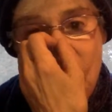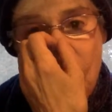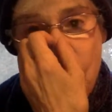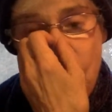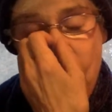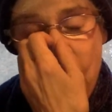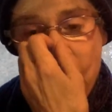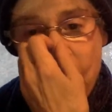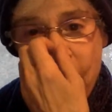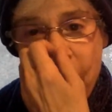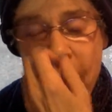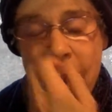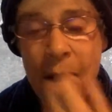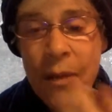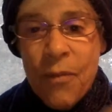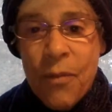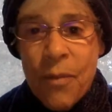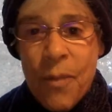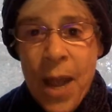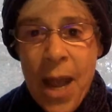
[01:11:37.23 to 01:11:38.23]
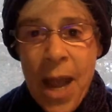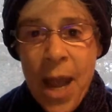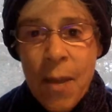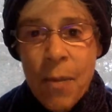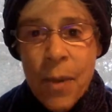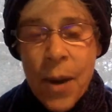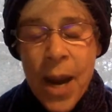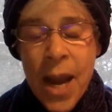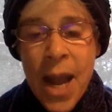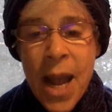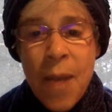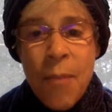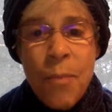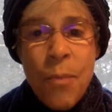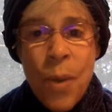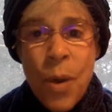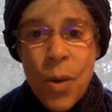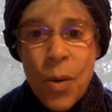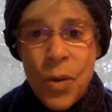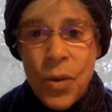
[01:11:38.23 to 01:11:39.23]
whether it came from
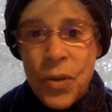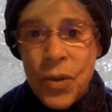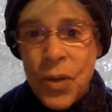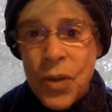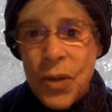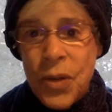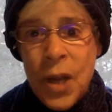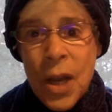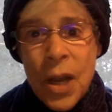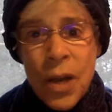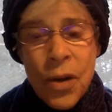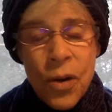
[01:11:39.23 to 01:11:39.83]
Abraham, Moses,